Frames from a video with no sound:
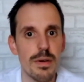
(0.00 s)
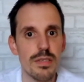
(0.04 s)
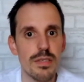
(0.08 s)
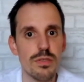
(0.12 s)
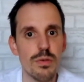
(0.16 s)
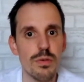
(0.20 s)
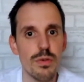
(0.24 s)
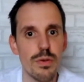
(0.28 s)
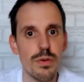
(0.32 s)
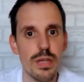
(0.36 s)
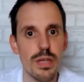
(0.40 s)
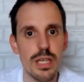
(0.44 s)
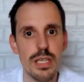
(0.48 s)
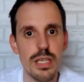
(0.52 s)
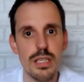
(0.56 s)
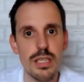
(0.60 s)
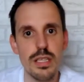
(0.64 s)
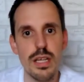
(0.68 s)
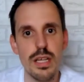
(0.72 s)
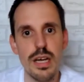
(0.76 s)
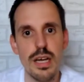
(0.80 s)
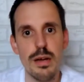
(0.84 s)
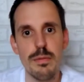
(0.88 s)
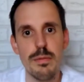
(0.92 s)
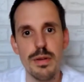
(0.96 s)
to doing
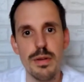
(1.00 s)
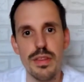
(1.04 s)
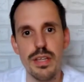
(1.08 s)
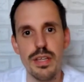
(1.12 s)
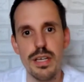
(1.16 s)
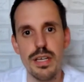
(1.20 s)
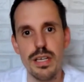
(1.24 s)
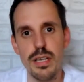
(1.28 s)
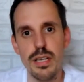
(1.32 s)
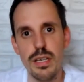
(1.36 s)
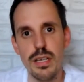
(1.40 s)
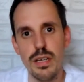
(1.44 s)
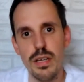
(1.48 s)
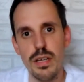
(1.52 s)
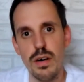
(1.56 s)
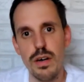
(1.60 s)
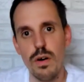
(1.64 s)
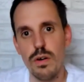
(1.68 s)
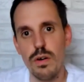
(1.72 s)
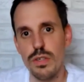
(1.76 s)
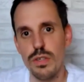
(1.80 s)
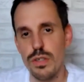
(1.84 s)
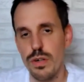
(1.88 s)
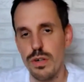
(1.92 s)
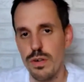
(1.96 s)
everything
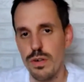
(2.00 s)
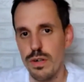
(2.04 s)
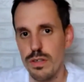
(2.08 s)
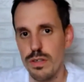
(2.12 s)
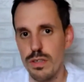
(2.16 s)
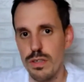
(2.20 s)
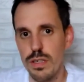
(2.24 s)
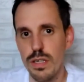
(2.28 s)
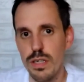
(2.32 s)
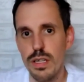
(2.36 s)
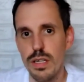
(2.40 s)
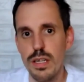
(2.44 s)
on your own.